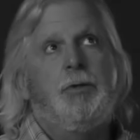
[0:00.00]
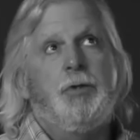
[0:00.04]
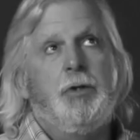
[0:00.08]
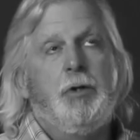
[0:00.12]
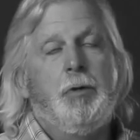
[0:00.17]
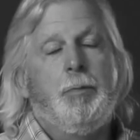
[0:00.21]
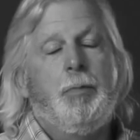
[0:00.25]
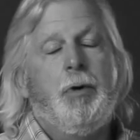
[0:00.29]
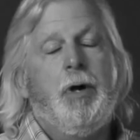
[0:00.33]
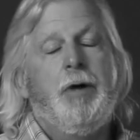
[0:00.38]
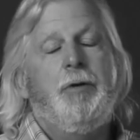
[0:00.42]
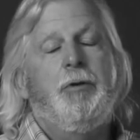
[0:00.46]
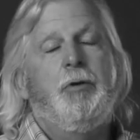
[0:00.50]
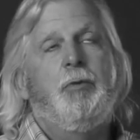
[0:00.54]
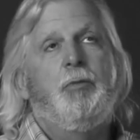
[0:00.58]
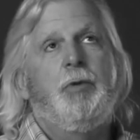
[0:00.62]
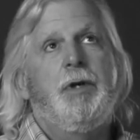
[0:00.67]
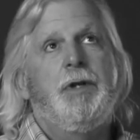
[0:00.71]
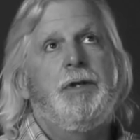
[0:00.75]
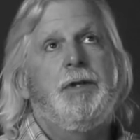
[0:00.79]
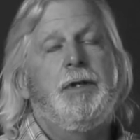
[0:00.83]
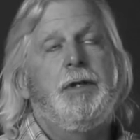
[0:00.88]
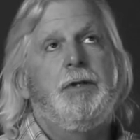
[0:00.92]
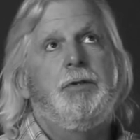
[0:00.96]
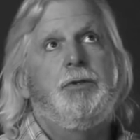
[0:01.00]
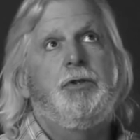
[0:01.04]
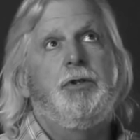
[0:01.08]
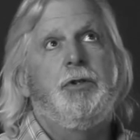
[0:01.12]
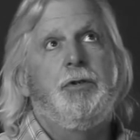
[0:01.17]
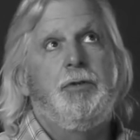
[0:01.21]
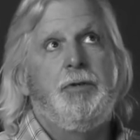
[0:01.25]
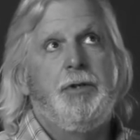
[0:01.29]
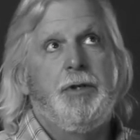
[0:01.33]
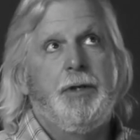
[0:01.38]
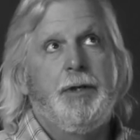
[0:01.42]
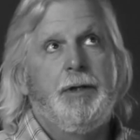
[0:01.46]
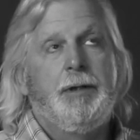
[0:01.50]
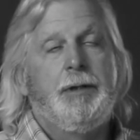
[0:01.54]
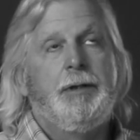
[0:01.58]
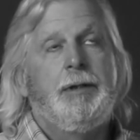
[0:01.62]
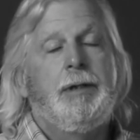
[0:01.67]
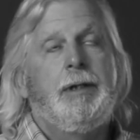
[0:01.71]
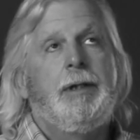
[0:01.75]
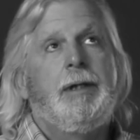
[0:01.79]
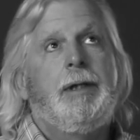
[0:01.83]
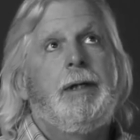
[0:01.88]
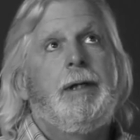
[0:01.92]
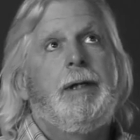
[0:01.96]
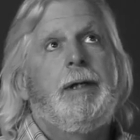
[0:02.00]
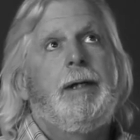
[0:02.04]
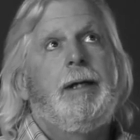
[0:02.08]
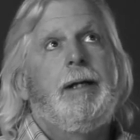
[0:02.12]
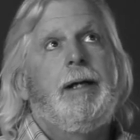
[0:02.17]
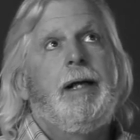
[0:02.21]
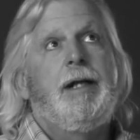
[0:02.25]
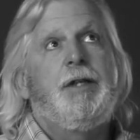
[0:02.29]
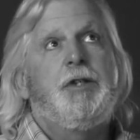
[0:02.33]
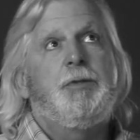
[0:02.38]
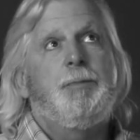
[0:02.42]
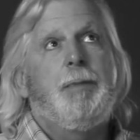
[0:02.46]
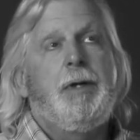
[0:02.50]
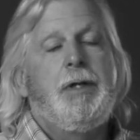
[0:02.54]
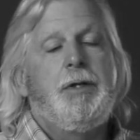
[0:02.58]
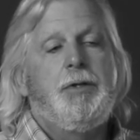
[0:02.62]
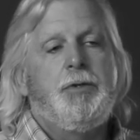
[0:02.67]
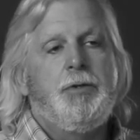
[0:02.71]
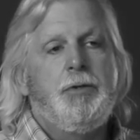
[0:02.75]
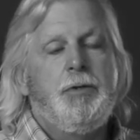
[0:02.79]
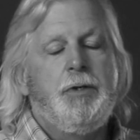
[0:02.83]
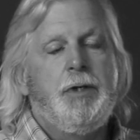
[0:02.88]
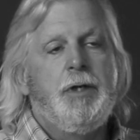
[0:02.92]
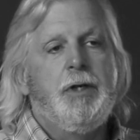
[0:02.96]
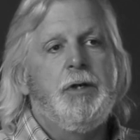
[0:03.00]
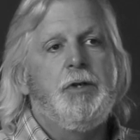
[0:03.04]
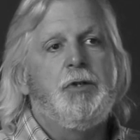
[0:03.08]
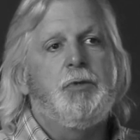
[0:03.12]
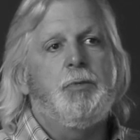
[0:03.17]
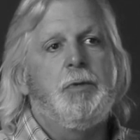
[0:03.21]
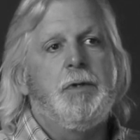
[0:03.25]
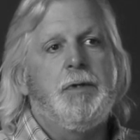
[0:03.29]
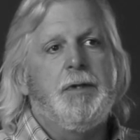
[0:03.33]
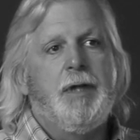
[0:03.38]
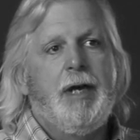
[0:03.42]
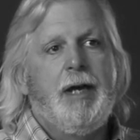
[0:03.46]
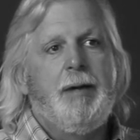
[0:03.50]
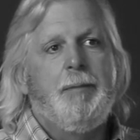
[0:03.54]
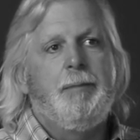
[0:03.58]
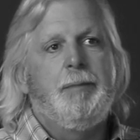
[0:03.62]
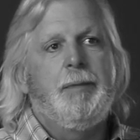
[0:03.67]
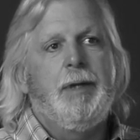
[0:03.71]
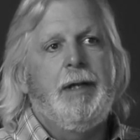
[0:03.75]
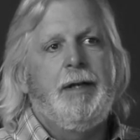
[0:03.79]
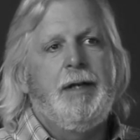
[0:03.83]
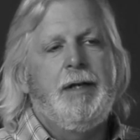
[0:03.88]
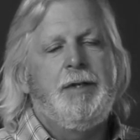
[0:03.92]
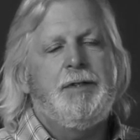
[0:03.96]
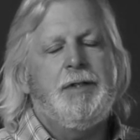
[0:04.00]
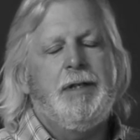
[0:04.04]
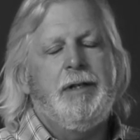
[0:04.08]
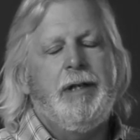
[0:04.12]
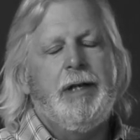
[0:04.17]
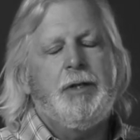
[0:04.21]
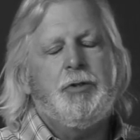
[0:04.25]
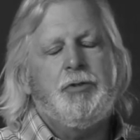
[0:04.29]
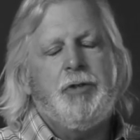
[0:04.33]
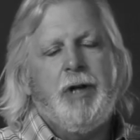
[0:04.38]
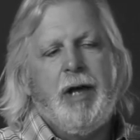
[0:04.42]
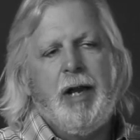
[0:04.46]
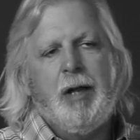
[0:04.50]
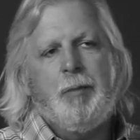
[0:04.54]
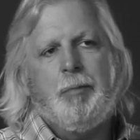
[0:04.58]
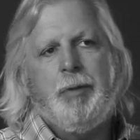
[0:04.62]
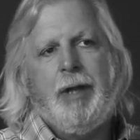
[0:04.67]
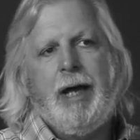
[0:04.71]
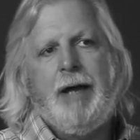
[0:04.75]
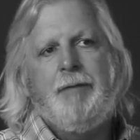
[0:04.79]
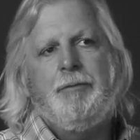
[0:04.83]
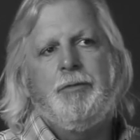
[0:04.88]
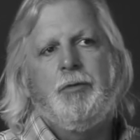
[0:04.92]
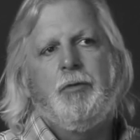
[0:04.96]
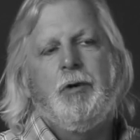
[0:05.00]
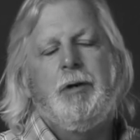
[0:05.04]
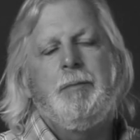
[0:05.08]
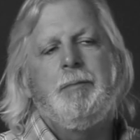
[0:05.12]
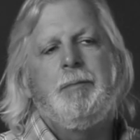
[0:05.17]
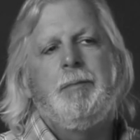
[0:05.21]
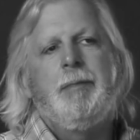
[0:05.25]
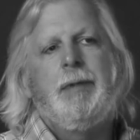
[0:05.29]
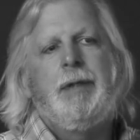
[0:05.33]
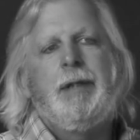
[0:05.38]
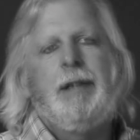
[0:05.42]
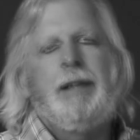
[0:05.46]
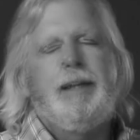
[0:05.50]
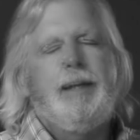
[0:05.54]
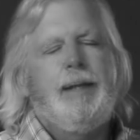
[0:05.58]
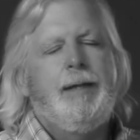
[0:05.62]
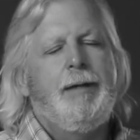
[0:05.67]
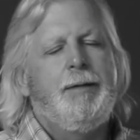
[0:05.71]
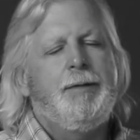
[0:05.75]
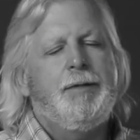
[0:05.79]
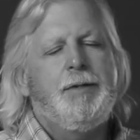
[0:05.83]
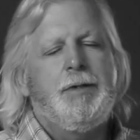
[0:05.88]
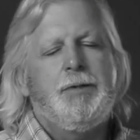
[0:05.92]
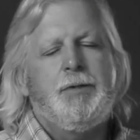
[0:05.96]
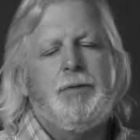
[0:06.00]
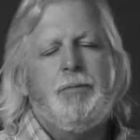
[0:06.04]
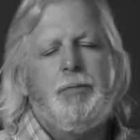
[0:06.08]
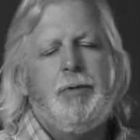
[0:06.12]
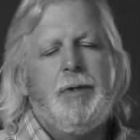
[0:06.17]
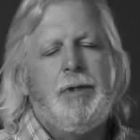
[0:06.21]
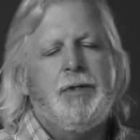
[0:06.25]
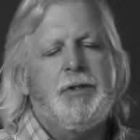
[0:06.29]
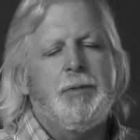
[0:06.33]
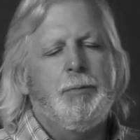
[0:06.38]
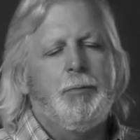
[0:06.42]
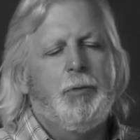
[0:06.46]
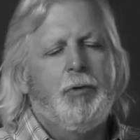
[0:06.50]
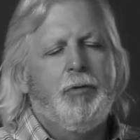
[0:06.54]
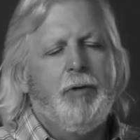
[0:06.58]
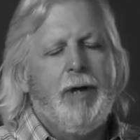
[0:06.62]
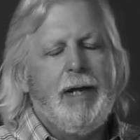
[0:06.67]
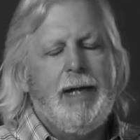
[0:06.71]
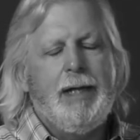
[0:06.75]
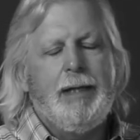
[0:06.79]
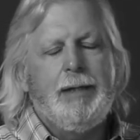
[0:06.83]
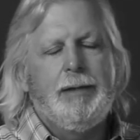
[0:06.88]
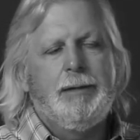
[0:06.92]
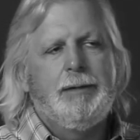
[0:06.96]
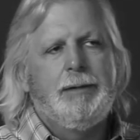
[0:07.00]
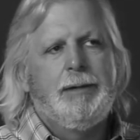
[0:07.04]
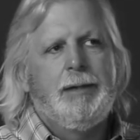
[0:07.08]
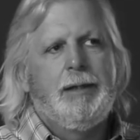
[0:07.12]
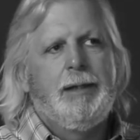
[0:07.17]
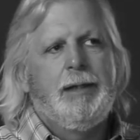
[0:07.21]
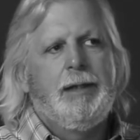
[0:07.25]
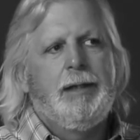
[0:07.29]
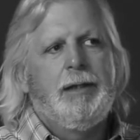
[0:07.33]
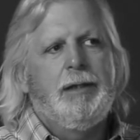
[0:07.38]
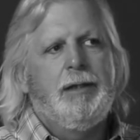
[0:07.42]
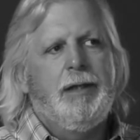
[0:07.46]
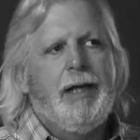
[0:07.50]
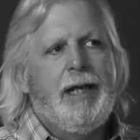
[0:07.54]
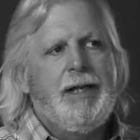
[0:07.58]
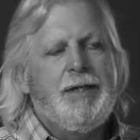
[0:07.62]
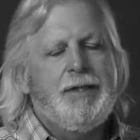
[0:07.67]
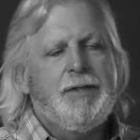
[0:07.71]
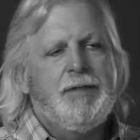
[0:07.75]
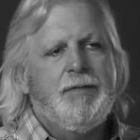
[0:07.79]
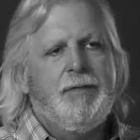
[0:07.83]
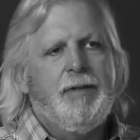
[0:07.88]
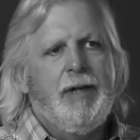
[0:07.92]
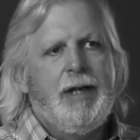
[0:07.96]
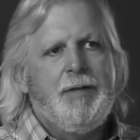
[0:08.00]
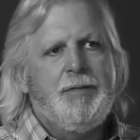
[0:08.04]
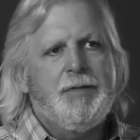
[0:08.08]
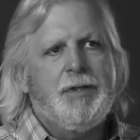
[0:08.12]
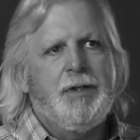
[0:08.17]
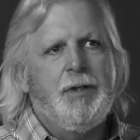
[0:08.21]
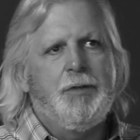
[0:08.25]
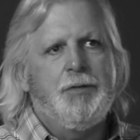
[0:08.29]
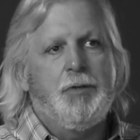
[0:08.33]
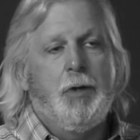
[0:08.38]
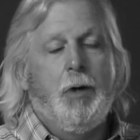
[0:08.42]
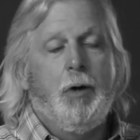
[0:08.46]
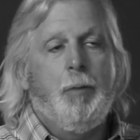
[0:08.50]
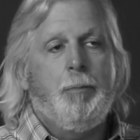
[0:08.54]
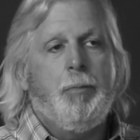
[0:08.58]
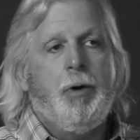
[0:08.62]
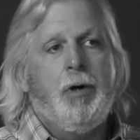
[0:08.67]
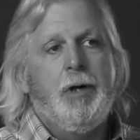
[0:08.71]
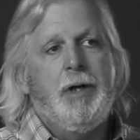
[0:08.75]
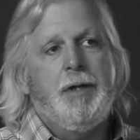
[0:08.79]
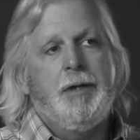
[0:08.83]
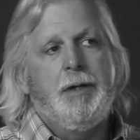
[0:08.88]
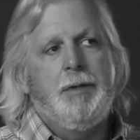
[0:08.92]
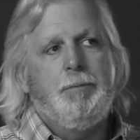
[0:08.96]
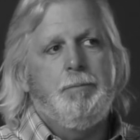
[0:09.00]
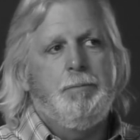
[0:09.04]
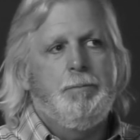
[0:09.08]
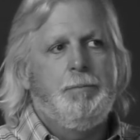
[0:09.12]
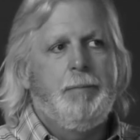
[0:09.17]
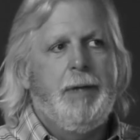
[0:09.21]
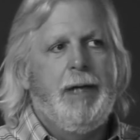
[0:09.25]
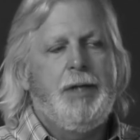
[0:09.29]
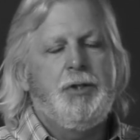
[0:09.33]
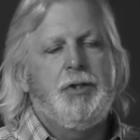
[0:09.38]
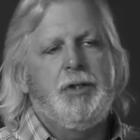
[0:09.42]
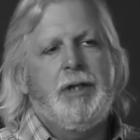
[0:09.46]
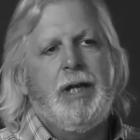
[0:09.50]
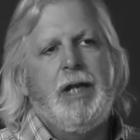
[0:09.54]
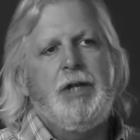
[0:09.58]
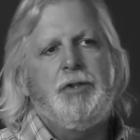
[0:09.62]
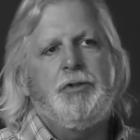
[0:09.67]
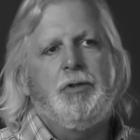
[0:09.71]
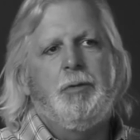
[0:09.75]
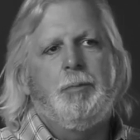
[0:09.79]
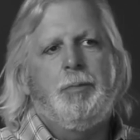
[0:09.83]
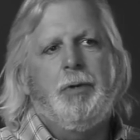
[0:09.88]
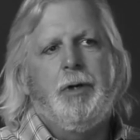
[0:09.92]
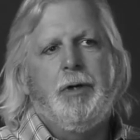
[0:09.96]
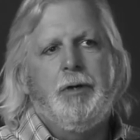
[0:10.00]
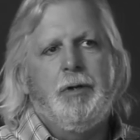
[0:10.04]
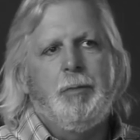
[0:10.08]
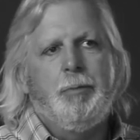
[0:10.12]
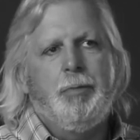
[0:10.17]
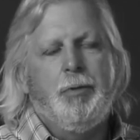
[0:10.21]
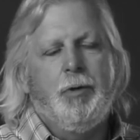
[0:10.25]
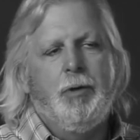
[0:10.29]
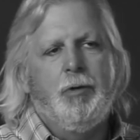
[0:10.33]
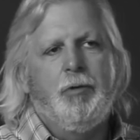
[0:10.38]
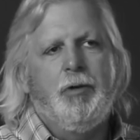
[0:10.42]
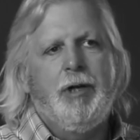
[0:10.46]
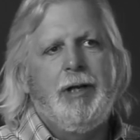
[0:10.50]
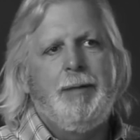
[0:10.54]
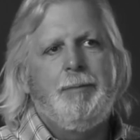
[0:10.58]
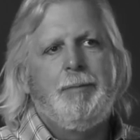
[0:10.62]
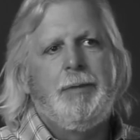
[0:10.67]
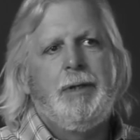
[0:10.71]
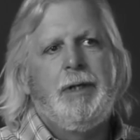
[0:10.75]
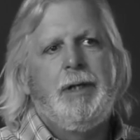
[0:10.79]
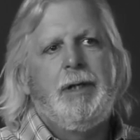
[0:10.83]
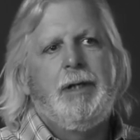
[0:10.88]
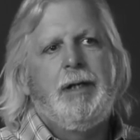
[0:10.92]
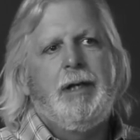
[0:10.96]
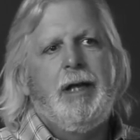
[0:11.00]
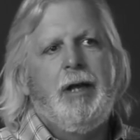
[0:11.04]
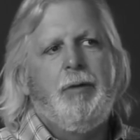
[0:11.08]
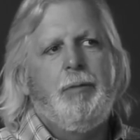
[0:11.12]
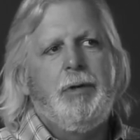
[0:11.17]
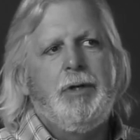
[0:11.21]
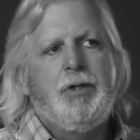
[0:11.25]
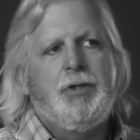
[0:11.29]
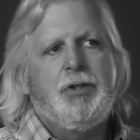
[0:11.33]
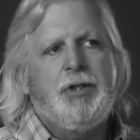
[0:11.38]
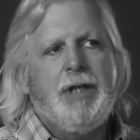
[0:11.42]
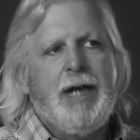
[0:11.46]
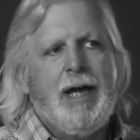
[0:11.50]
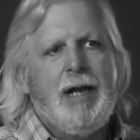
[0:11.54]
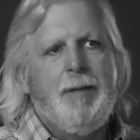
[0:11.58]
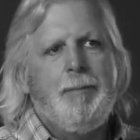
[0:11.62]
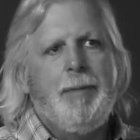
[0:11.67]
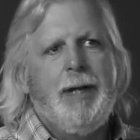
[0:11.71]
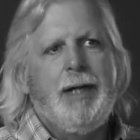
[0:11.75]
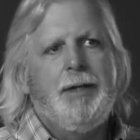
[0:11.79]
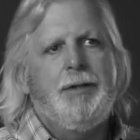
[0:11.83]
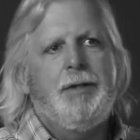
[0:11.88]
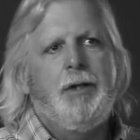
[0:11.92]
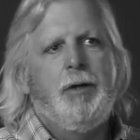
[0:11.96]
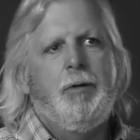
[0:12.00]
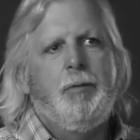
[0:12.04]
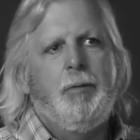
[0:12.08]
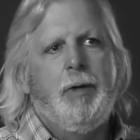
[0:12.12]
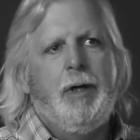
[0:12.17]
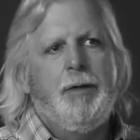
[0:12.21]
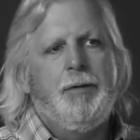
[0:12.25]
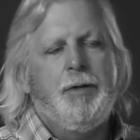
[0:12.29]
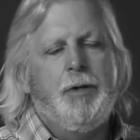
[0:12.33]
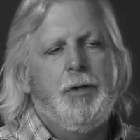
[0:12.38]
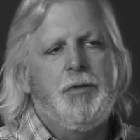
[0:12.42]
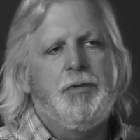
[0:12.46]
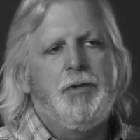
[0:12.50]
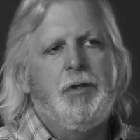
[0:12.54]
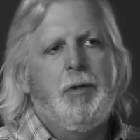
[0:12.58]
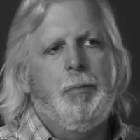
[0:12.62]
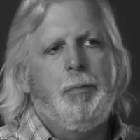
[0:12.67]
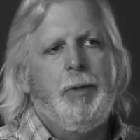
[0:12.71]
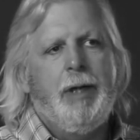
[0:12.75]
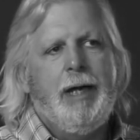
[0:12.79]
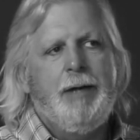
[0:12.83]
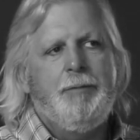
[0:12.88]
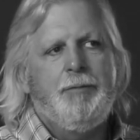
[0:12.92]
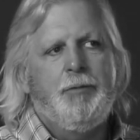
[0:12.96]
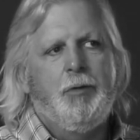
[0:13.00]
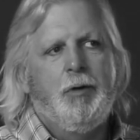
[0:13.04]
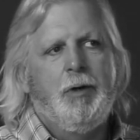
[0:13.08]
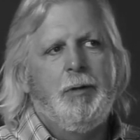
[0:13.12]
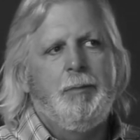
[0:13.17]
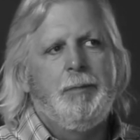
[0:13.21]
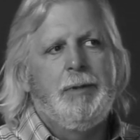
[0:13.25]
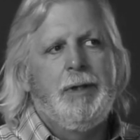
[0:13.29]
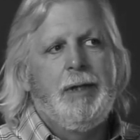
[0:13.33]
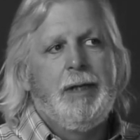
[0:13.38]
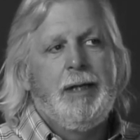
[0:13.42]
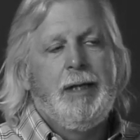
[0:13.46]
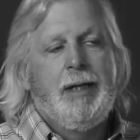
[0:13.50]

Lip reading: So you're partnered with a junior and spend 2 years with them. And it's an electronic platform. And there's really some great life skills that are part of the educational part of the program. And we chat about those on the platform.